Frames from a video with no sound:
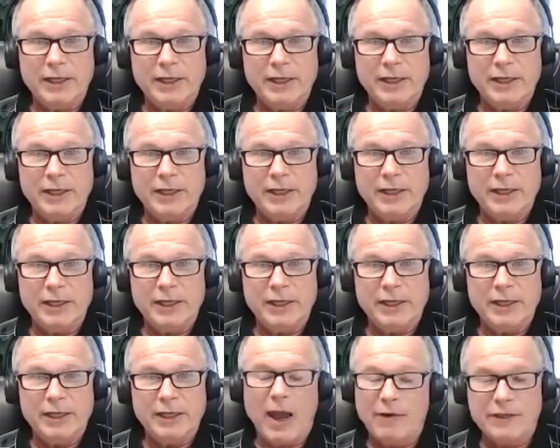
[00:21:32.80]
you
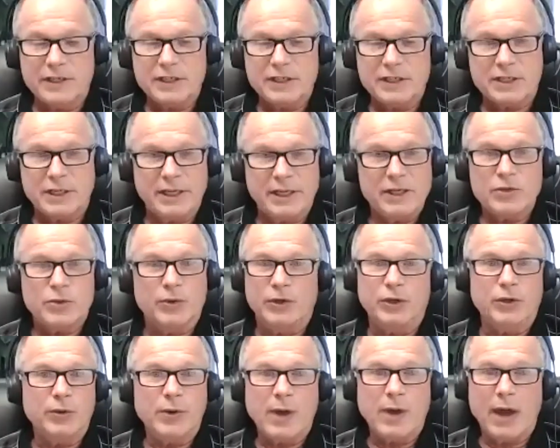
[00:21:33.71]
have a disease or
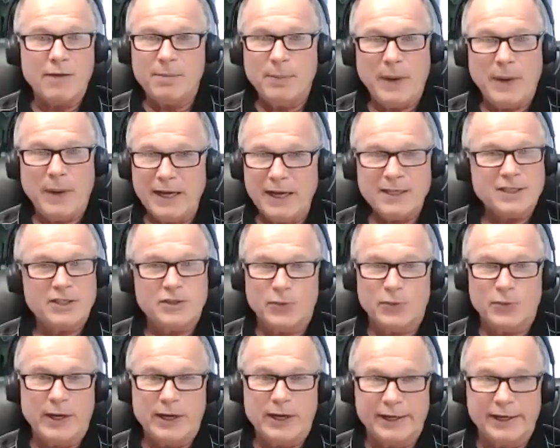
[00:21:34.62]
you have a pest,
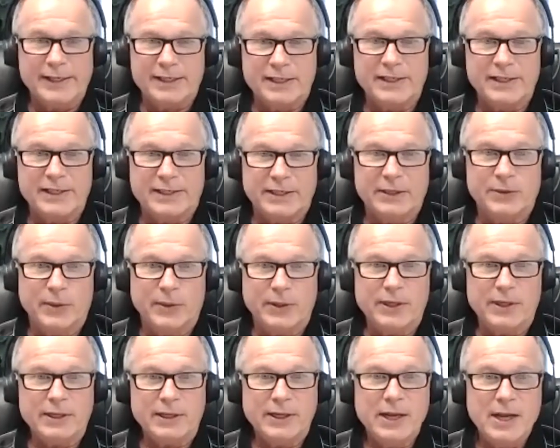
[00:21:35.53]
we need to deal with
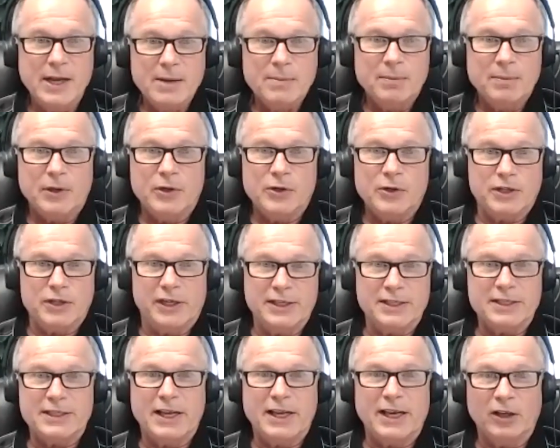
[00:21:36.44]
it, because it
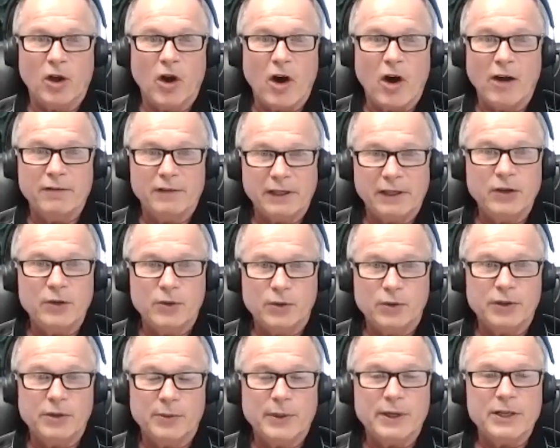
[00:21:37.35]
is their
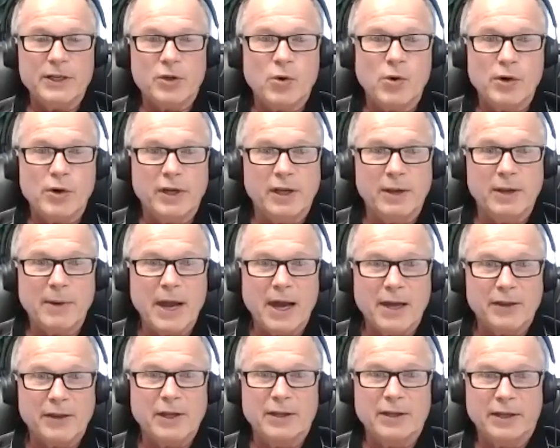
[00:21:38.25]
livelihood that we're talking
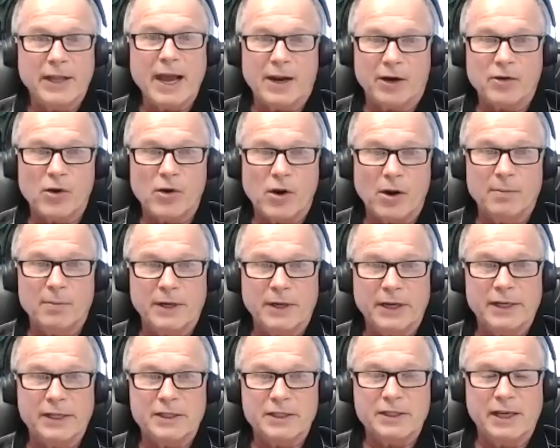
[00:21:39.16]
about, that crop
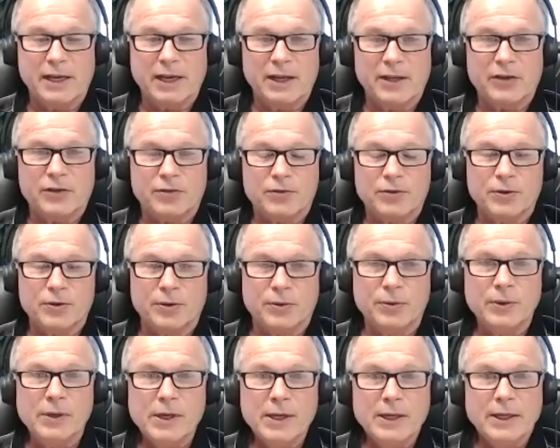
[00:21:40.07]
needs to get
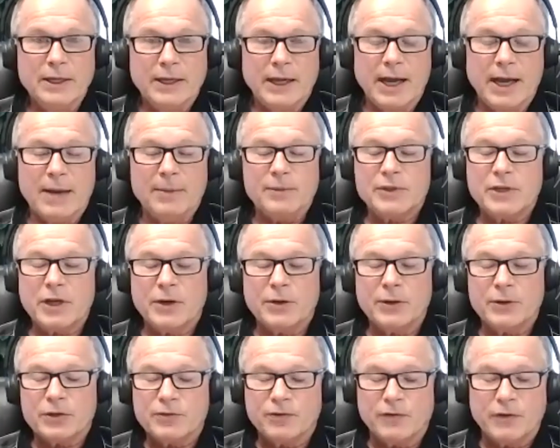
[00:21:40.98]
through.
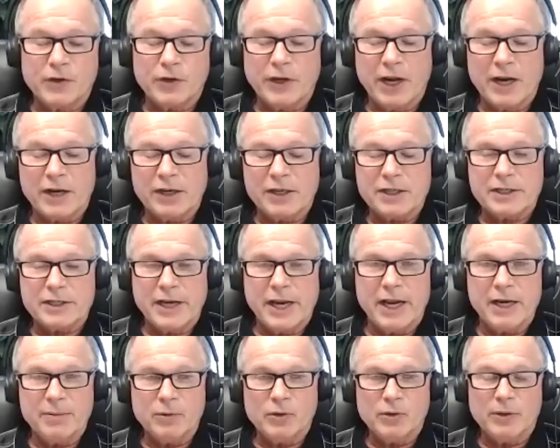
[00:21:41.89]
So it's very
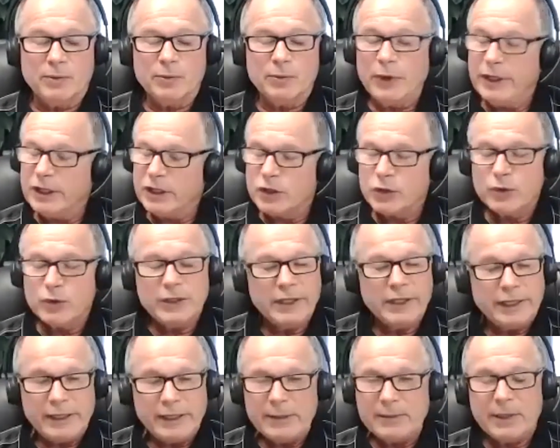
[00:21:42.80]
understandable. And we do
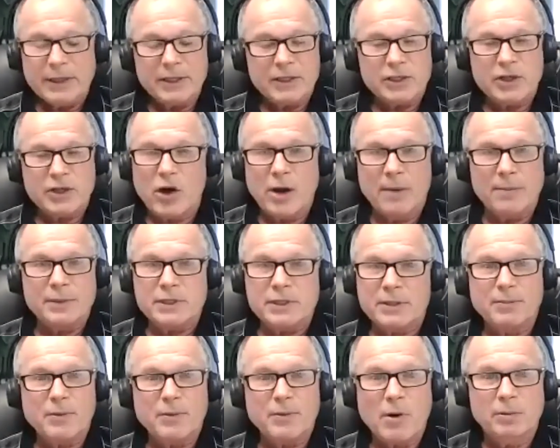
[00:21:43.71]
need at times
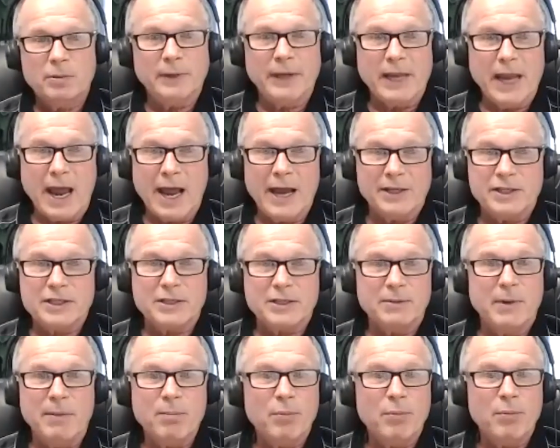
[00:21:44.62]
to probably add
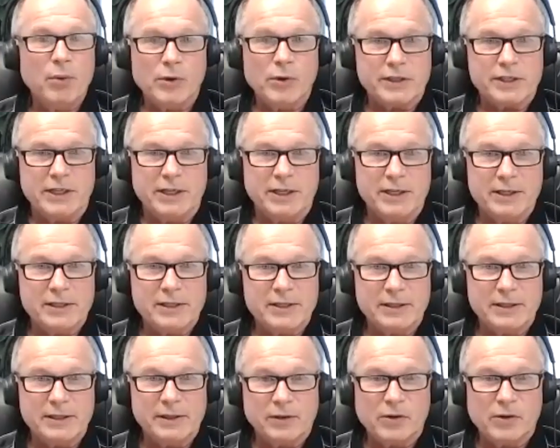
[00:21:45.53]
some inputs
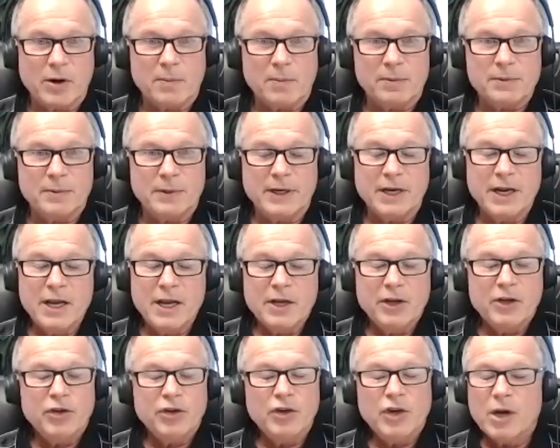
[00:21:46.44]
into crops, but
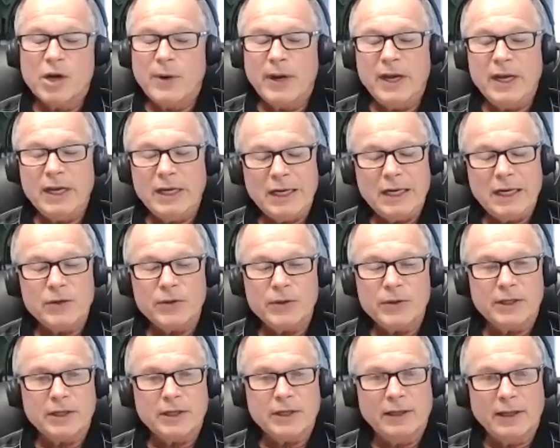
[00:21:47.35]
nowhere near
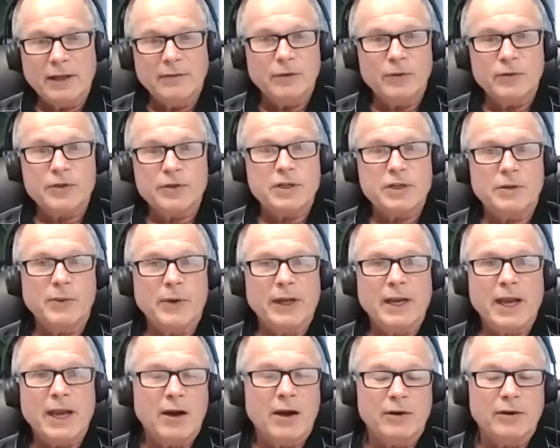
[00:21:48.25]
at the levels that we're
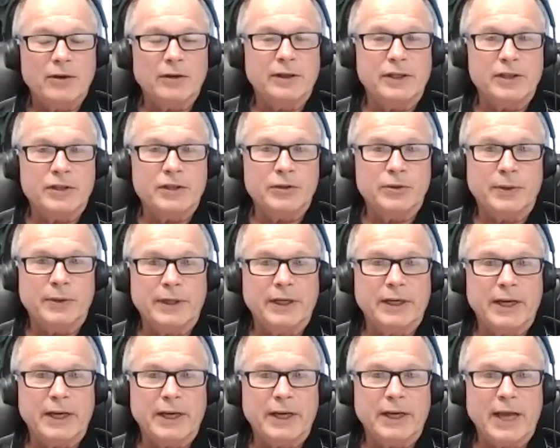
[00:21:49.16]
currently doing
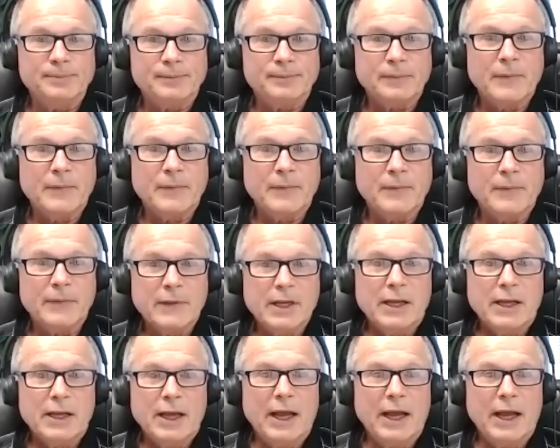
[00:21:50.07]
it at.
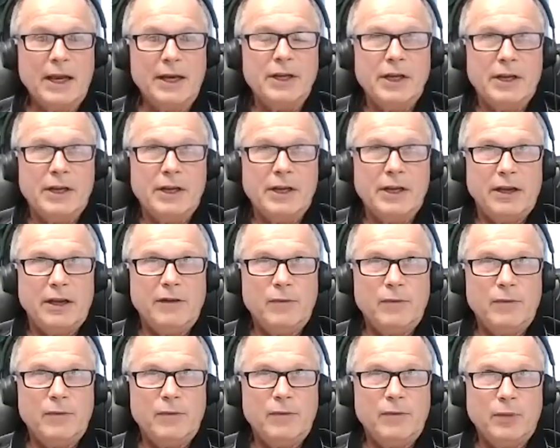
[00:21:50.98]
And if we
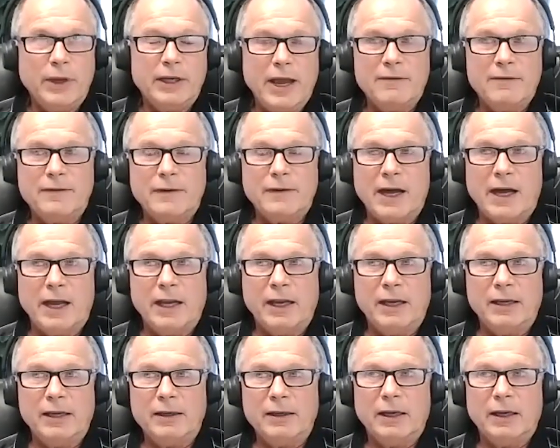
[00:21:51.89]
can have
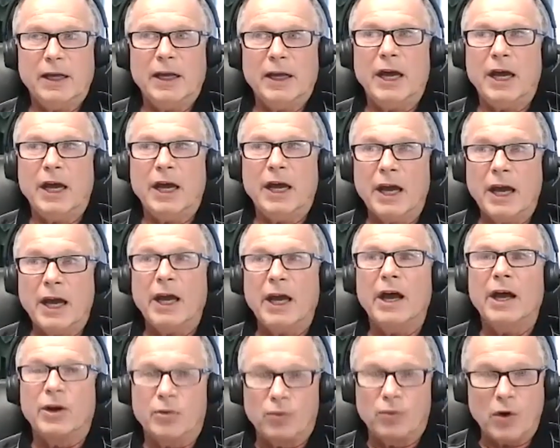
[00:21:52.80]

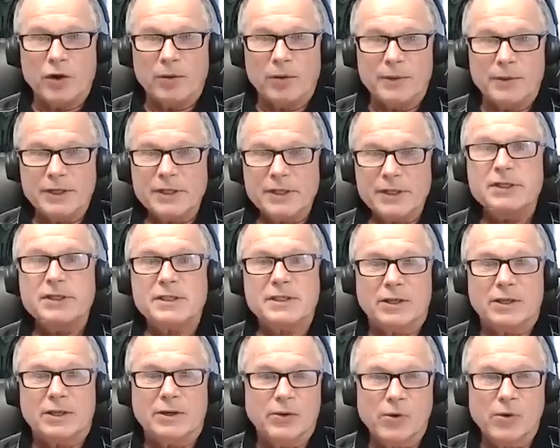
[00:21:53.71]

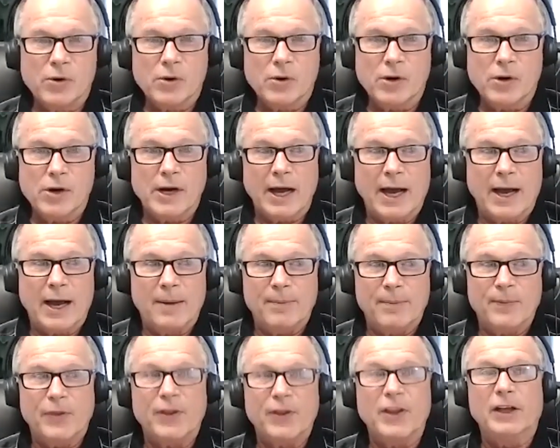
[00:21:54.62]
agronomists or
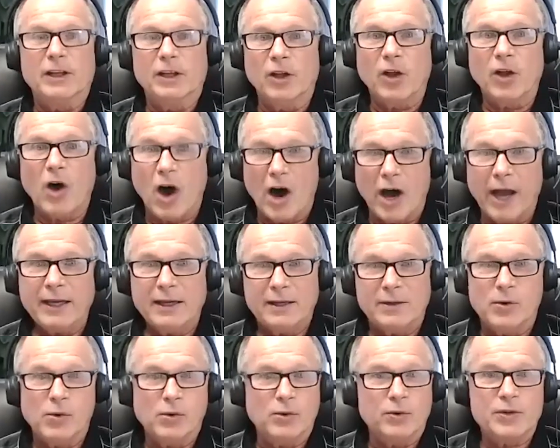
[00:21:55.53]
the like,
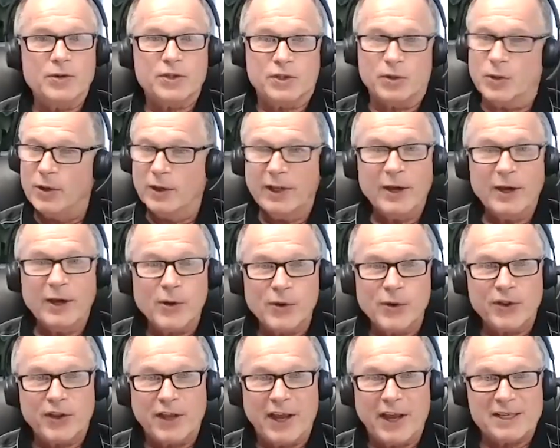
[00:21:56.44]
or soil
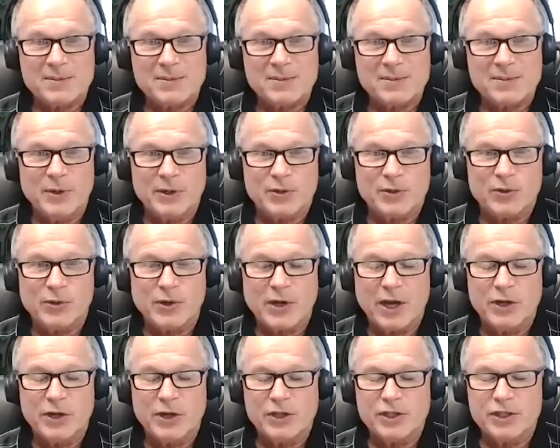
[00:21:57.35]
health experts or
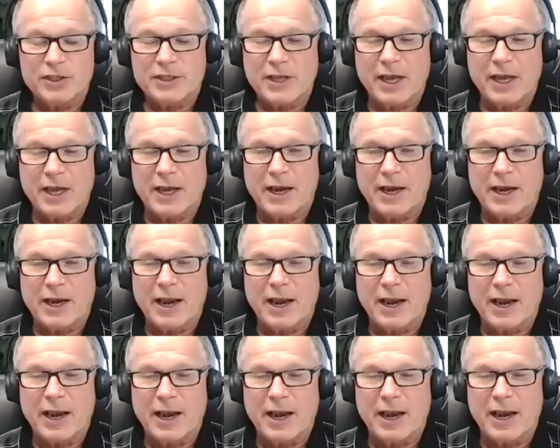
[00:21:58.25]
coaches that have an
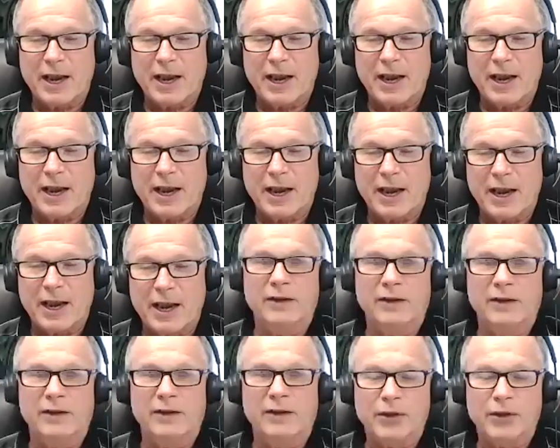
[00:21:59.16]
understanding of
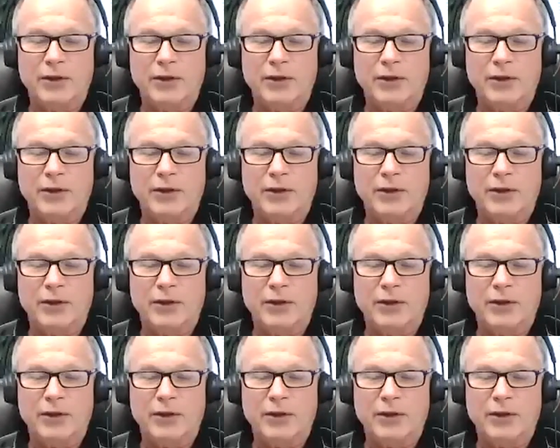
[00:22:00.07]
both